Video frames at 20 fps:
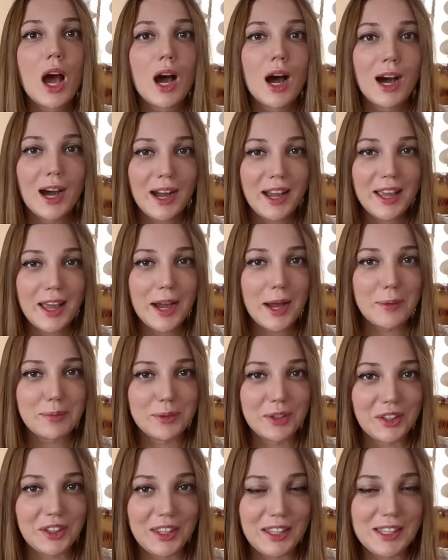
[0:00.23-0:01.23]
Hi, I'm
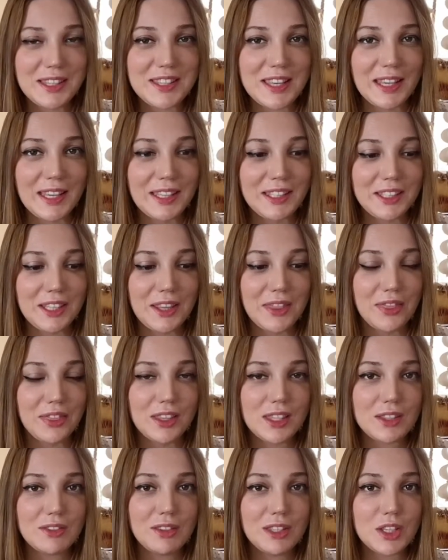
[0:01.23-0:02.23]
Nargiz, and in
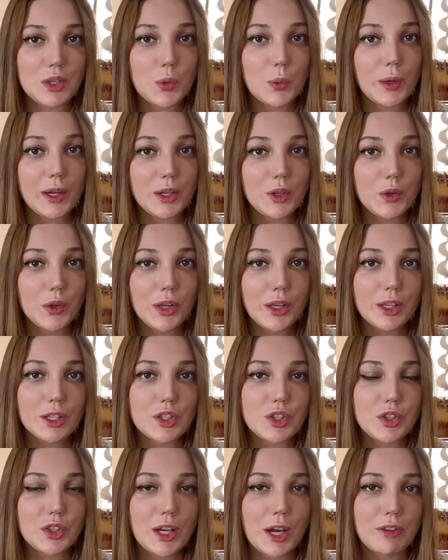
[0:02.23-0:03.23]
this video we're going
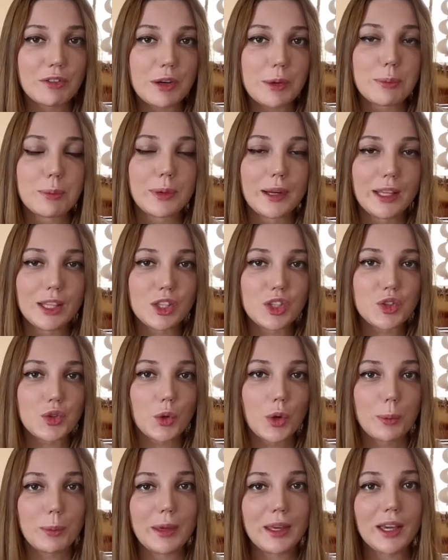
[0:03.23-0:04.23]
to cover
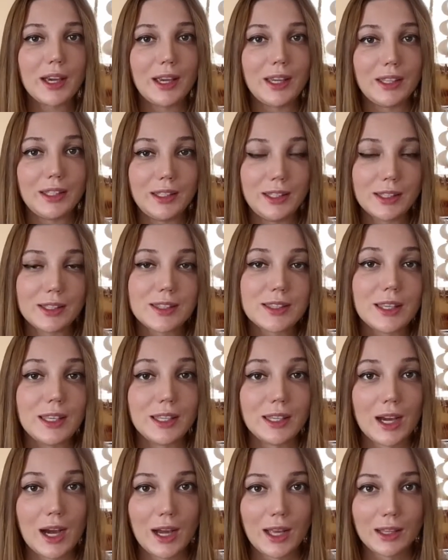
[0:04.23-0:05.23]
brainstorming ideas
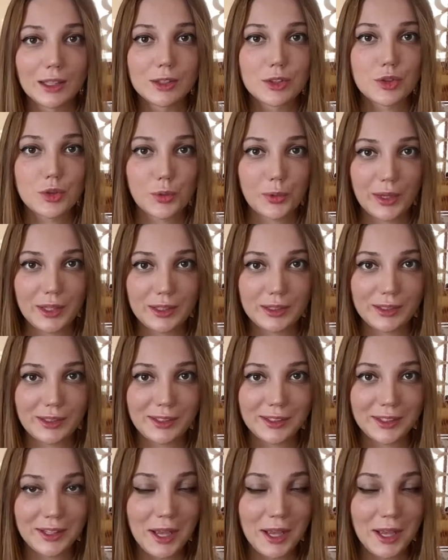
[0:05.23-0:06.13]
in IELTS writing.